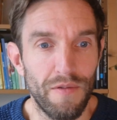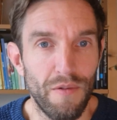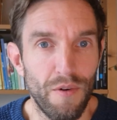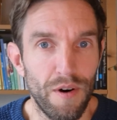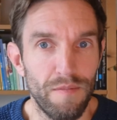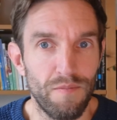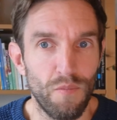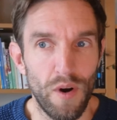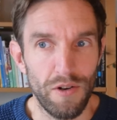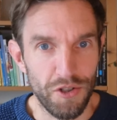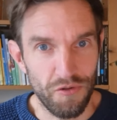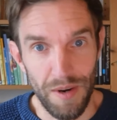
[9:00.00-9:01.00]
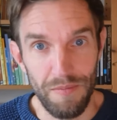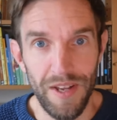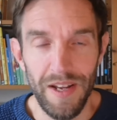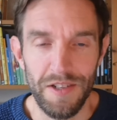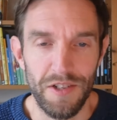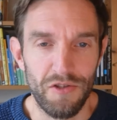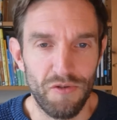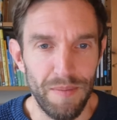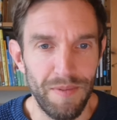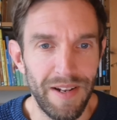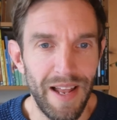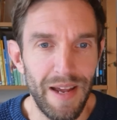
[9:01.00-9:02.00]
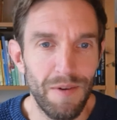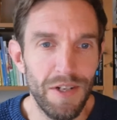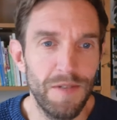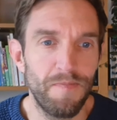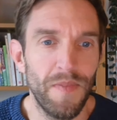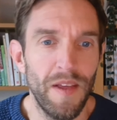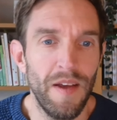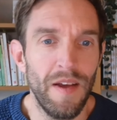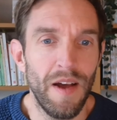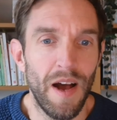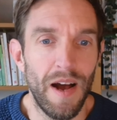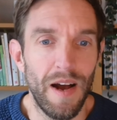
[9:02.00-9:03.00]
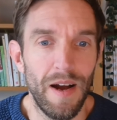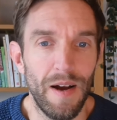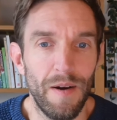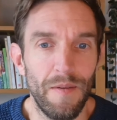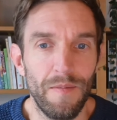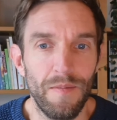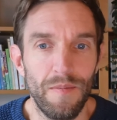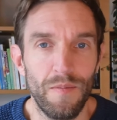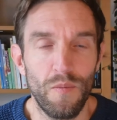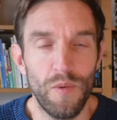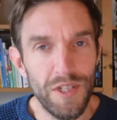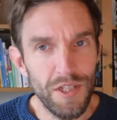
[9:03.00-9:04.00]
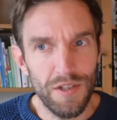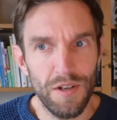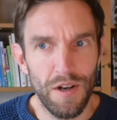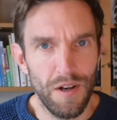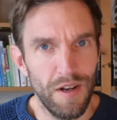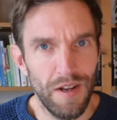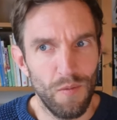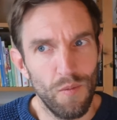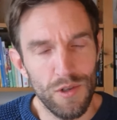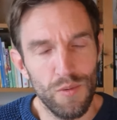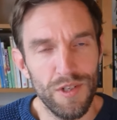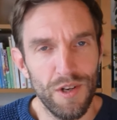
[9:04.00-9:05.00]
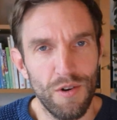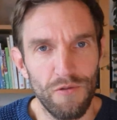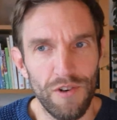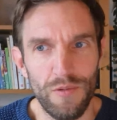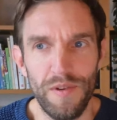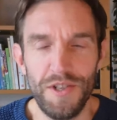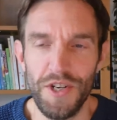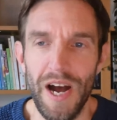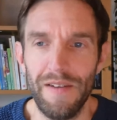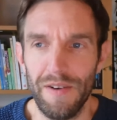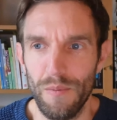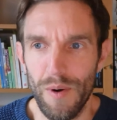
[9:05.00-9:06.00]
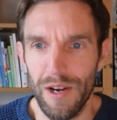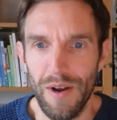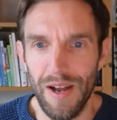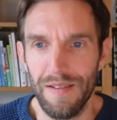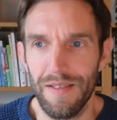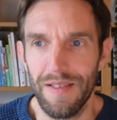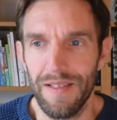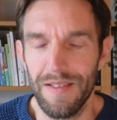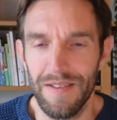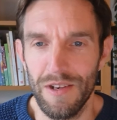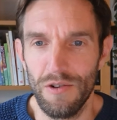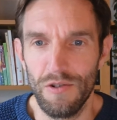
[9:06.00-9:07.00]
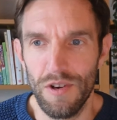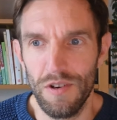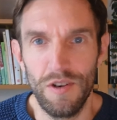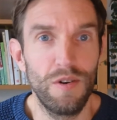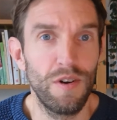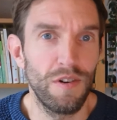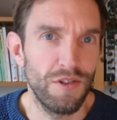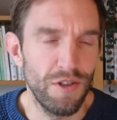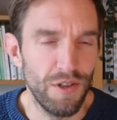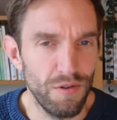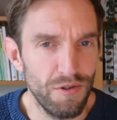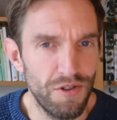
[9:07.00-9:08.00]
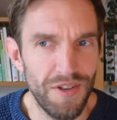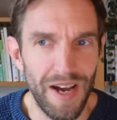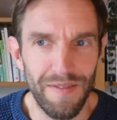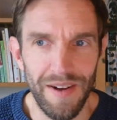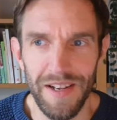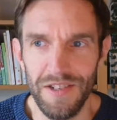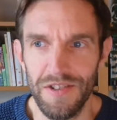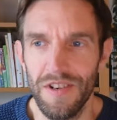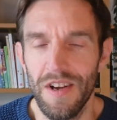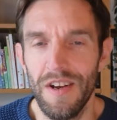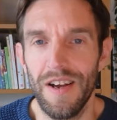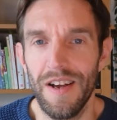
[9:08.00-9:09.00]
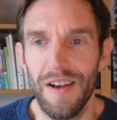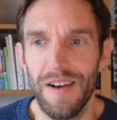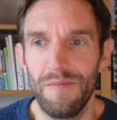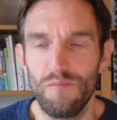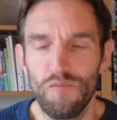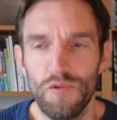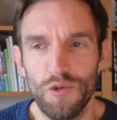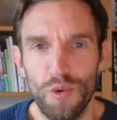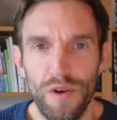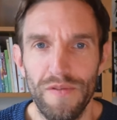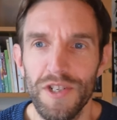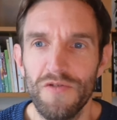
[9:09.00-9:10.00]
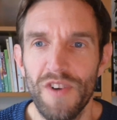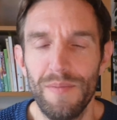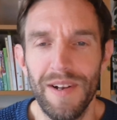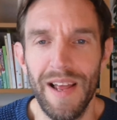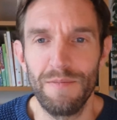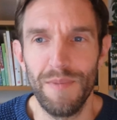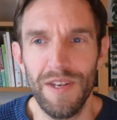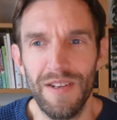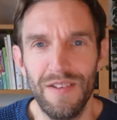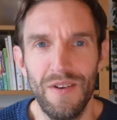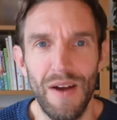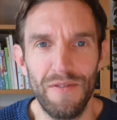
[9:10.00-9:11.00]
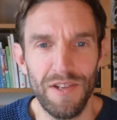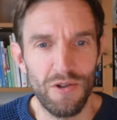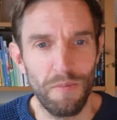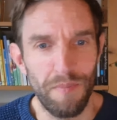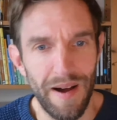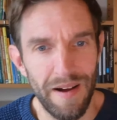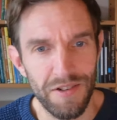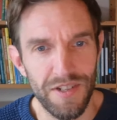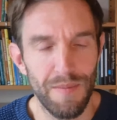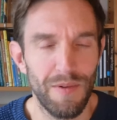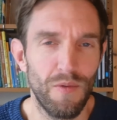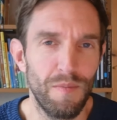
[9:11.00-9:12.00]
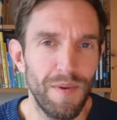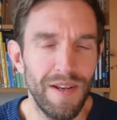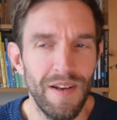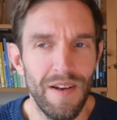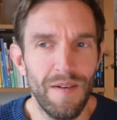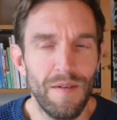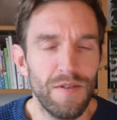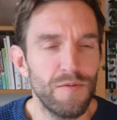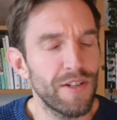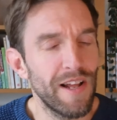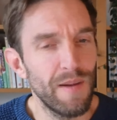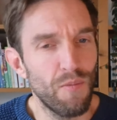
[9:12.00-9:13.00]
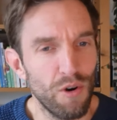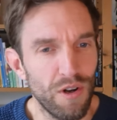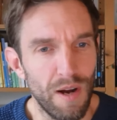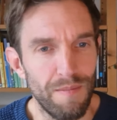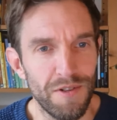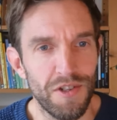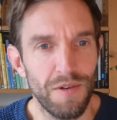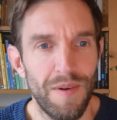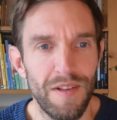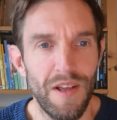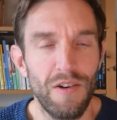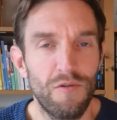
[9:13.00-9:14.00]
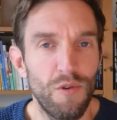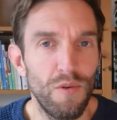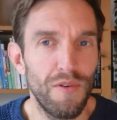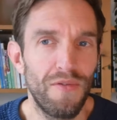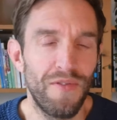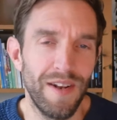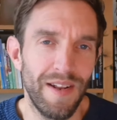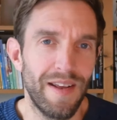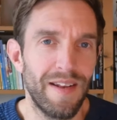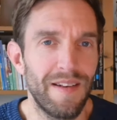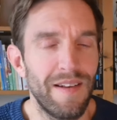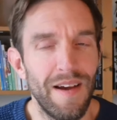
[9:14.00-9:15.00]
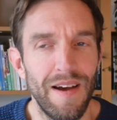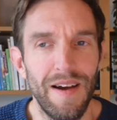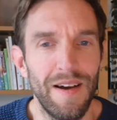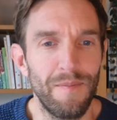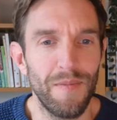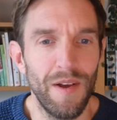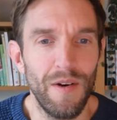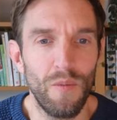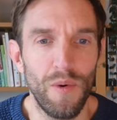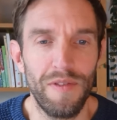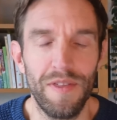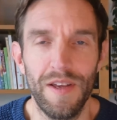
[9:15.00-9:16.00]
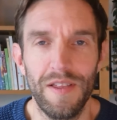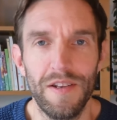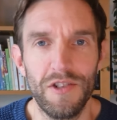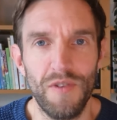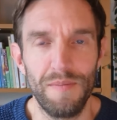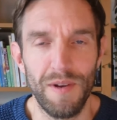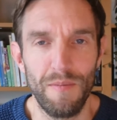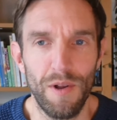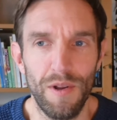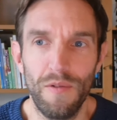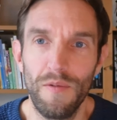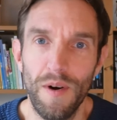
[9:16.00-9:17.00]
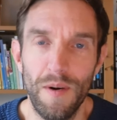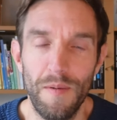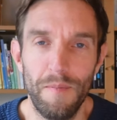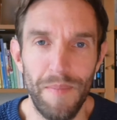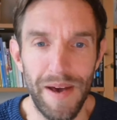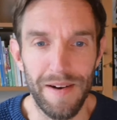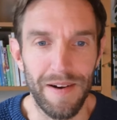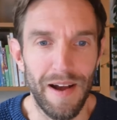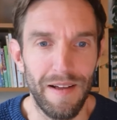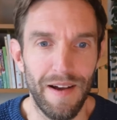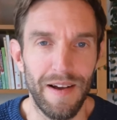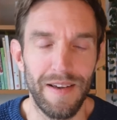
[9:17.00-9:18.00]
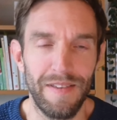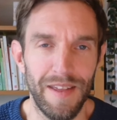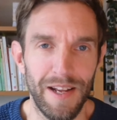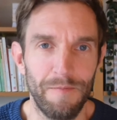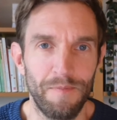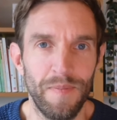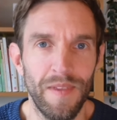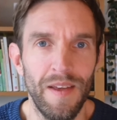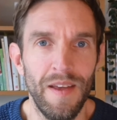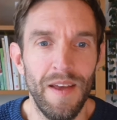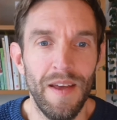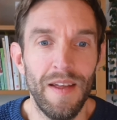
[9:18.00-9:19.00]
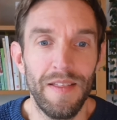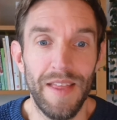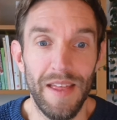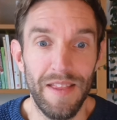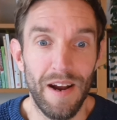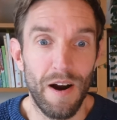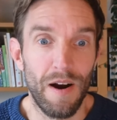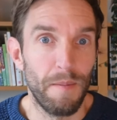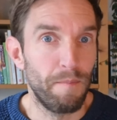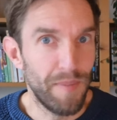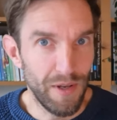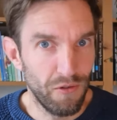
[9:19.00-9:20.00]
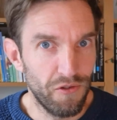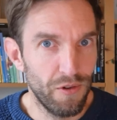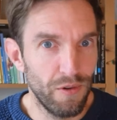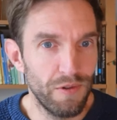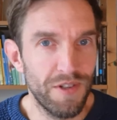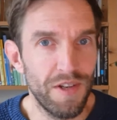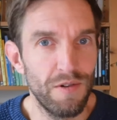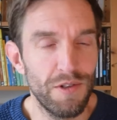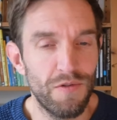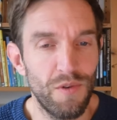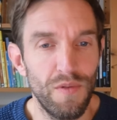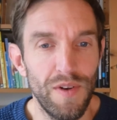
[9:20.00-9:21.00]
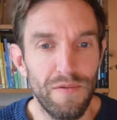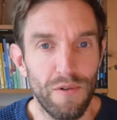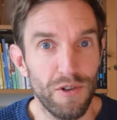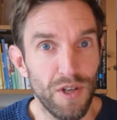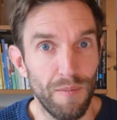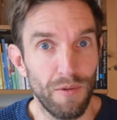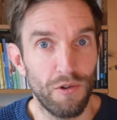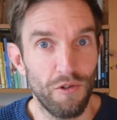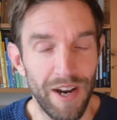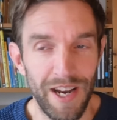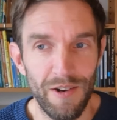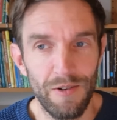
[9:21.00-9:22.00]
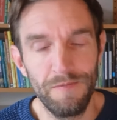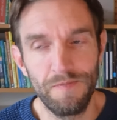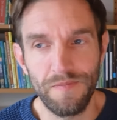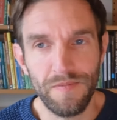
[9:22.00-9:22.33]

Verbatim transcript: for, well, scripting. It's a scripting language, um, which is a, uh, was, was in contrast with Java, where you had you you could also use Java as uh, sort of a scripting language, but you have this compile step. It would be slightly more cumbersome, and, and Groovy fit in uh, with the, the scripting model uh, better, I, I, think. Then there are build tools that use Groovy, for example, Gradle.